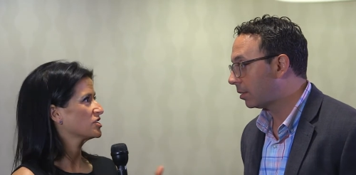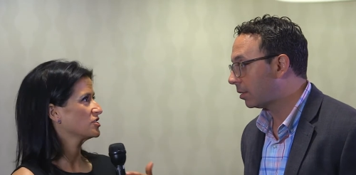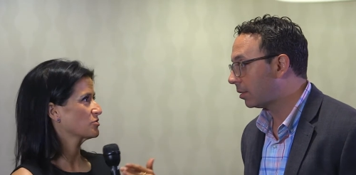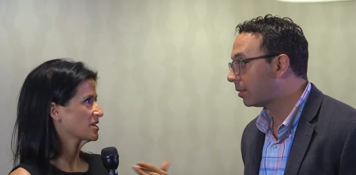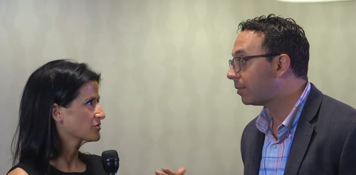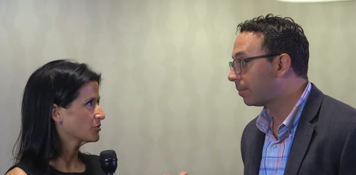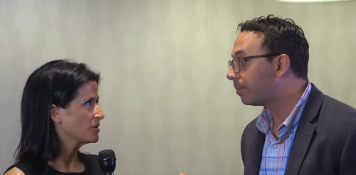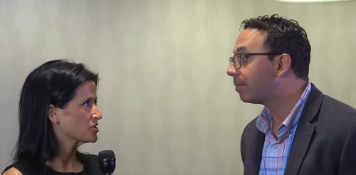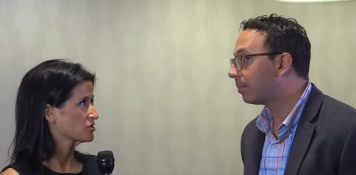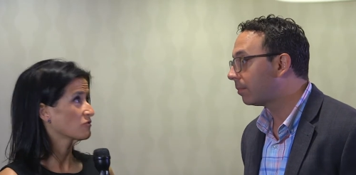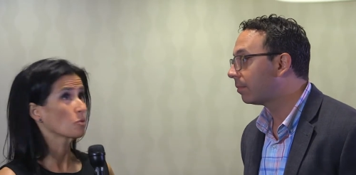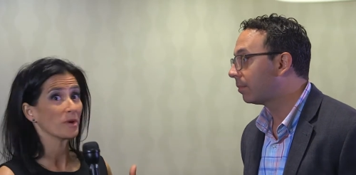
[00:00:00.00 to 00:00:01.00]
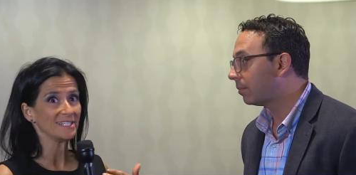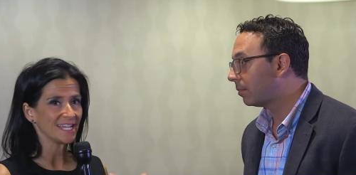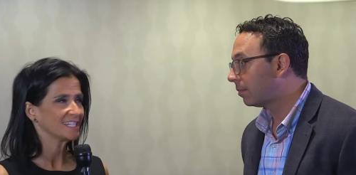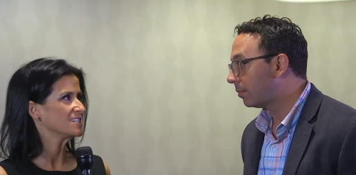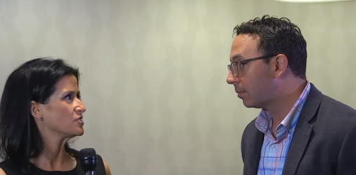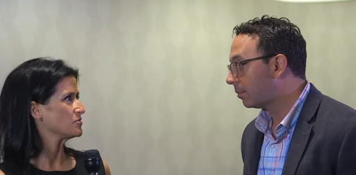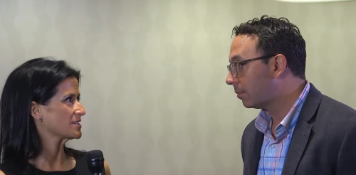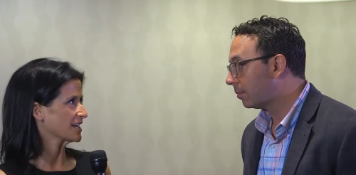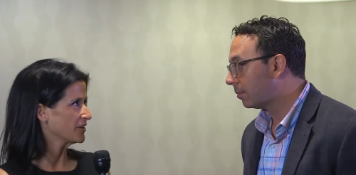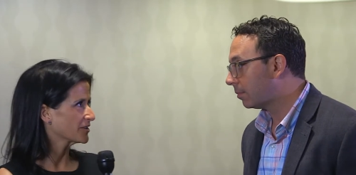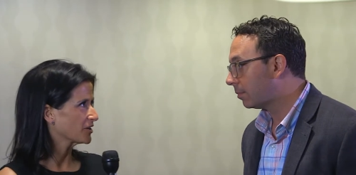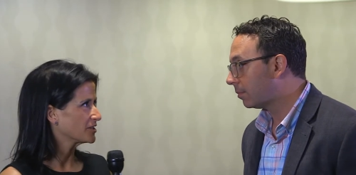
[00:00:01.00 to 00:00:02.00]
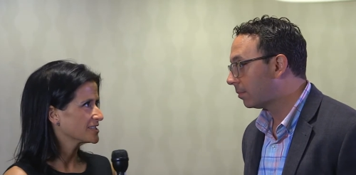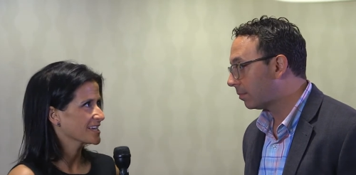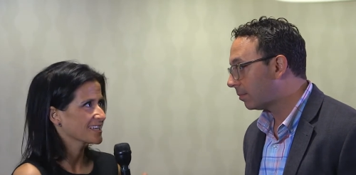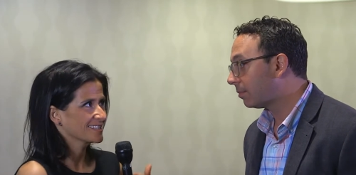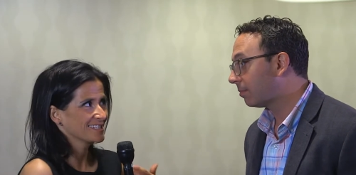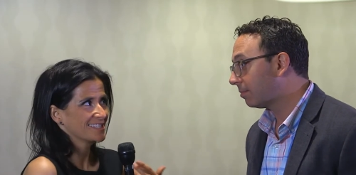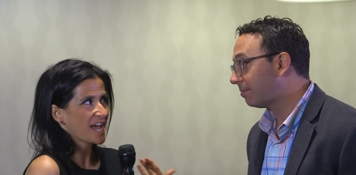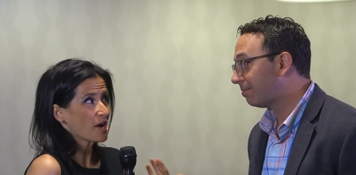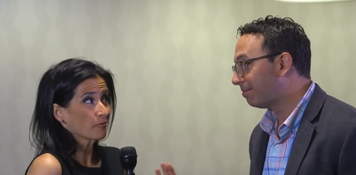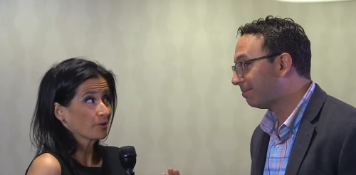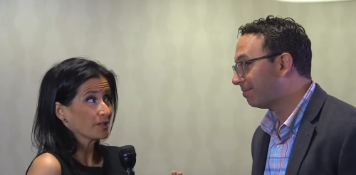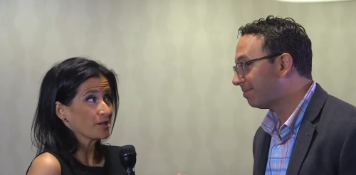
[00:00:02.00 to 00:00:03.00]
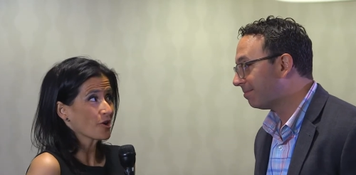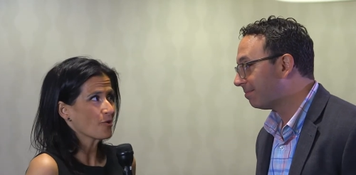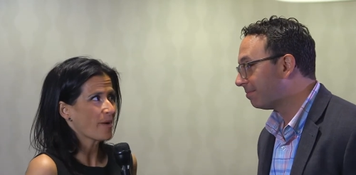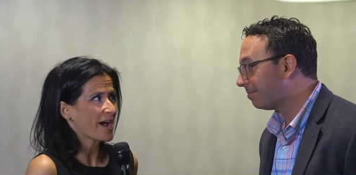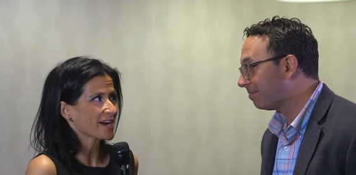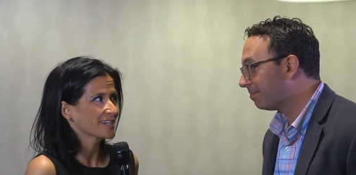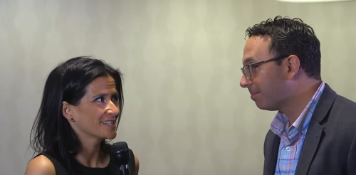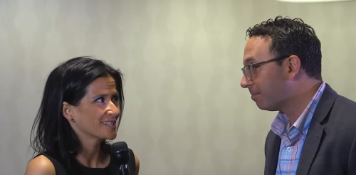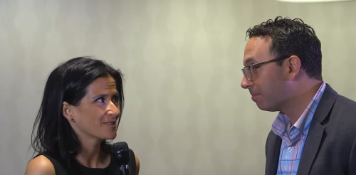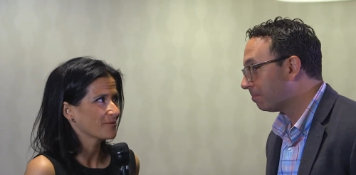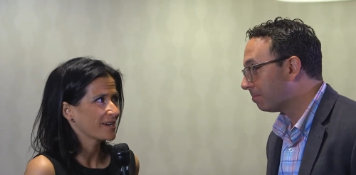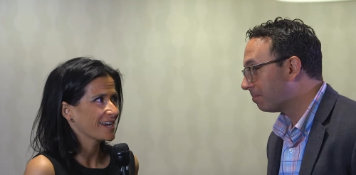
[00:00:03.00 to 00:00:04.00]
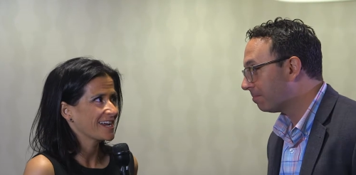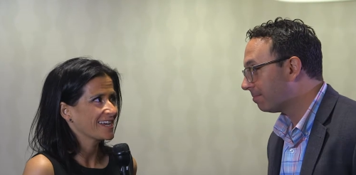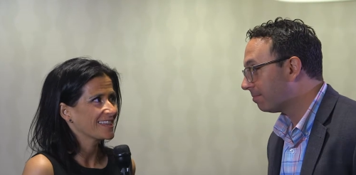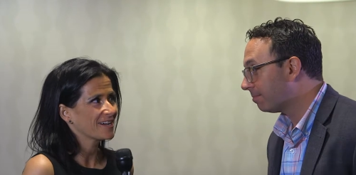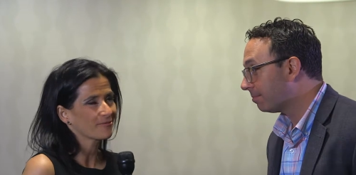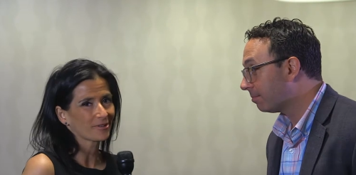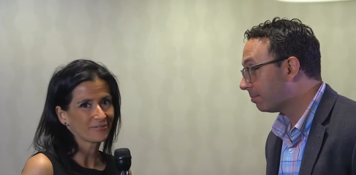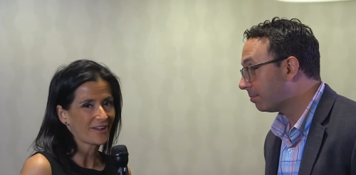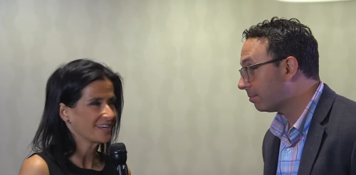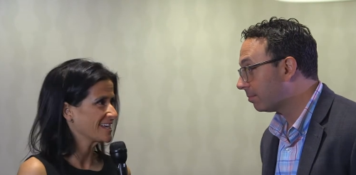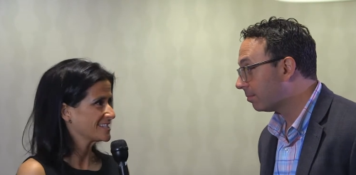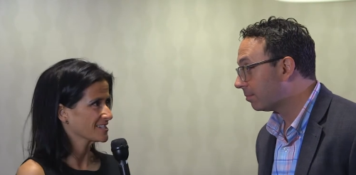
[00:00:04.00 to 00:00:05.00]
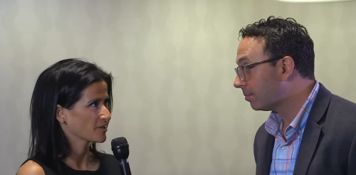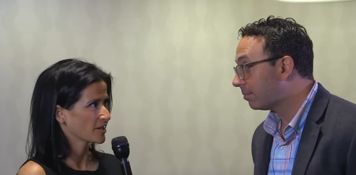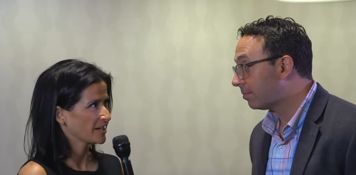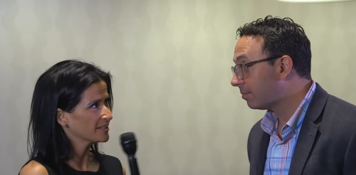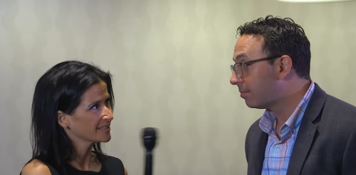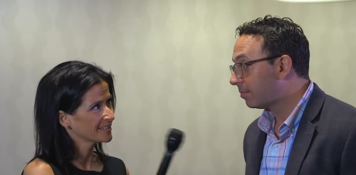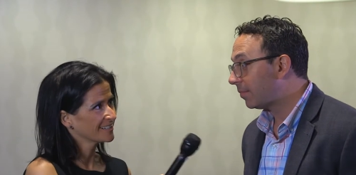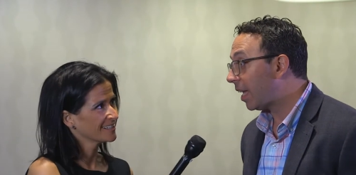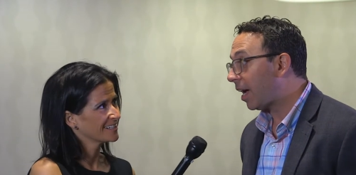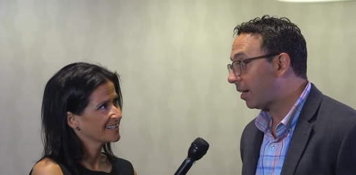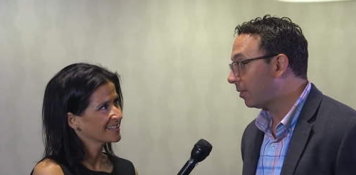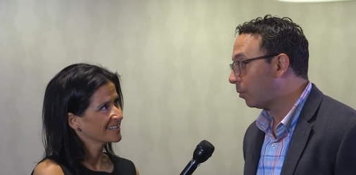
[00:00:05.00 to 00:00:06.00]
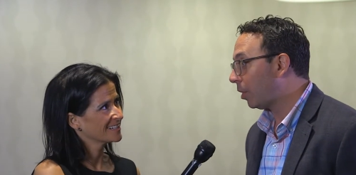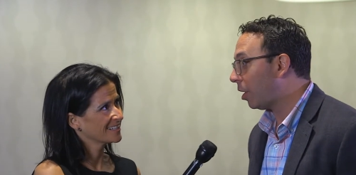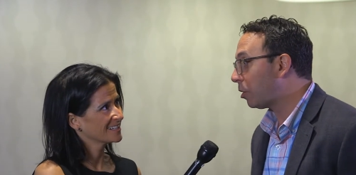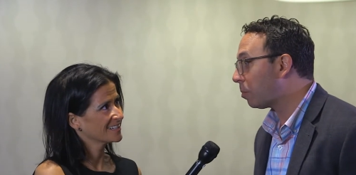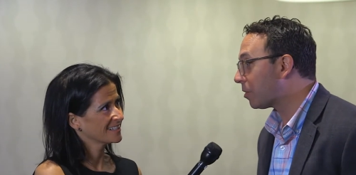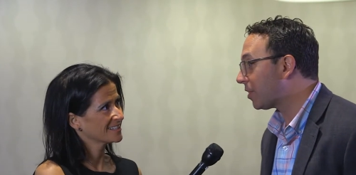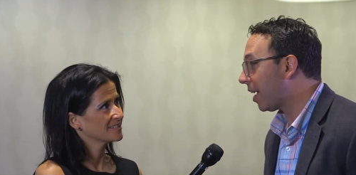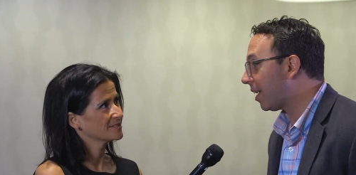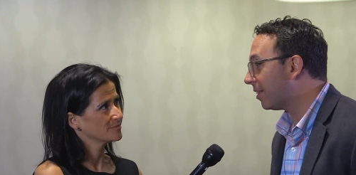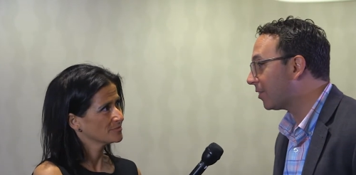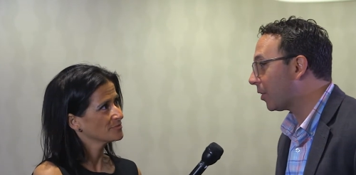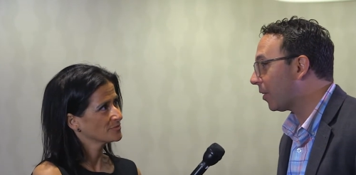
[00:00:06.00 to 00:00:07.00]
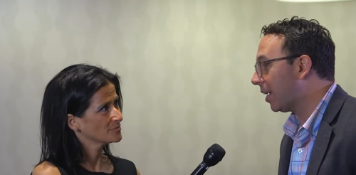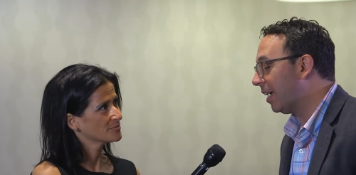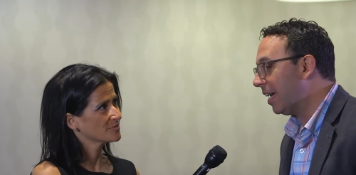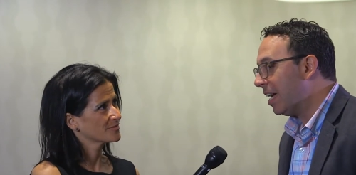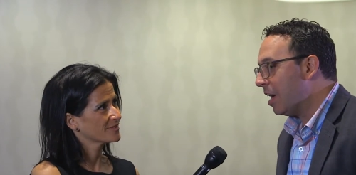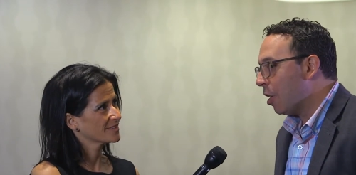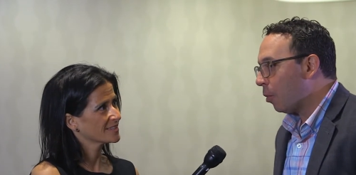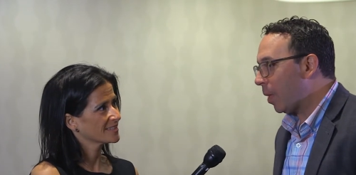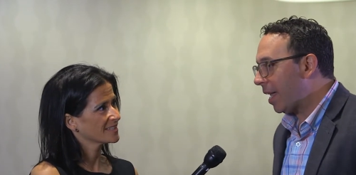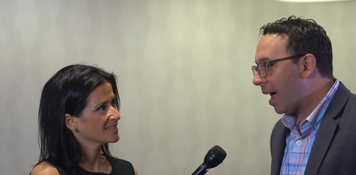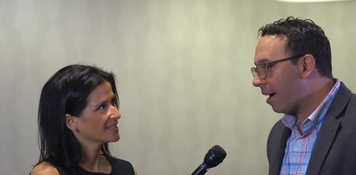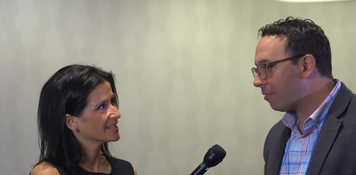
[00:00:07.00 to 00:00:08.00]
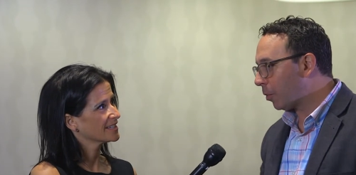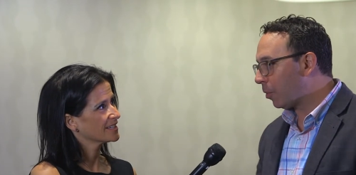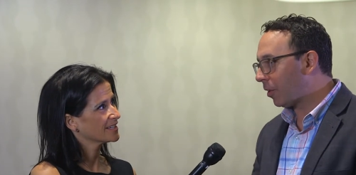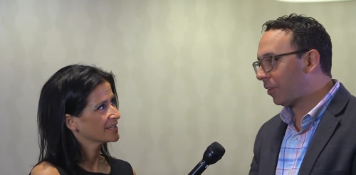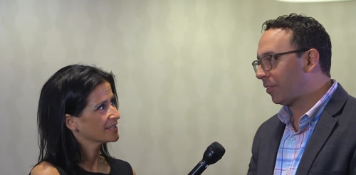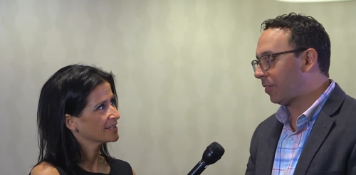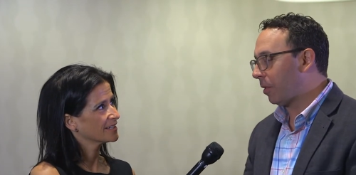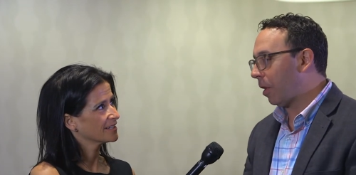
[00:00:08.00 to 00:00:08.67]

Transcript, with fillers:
Speaker 1: and transformation of the way data is used in healthcare, it's like, does that really go back to the way that we're financing our care? Yeah,
Speaker 2: 100%. So we have the world's